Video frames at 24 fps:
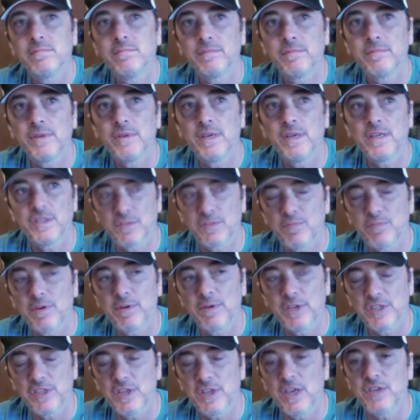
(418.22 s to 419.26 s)
He's
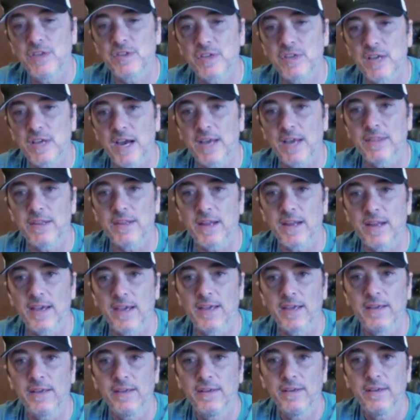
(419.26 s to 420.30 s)
the guy
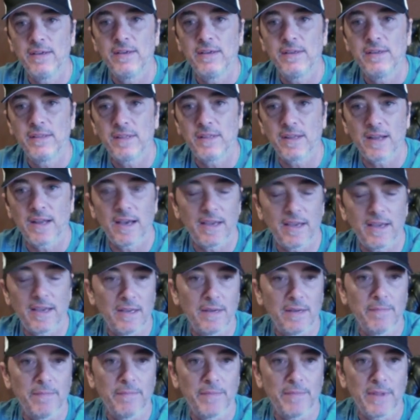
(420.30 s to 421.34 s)

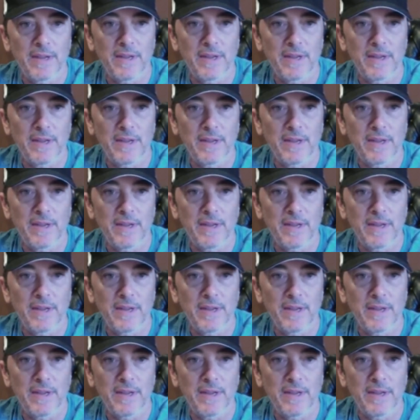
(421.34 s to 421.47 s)
that I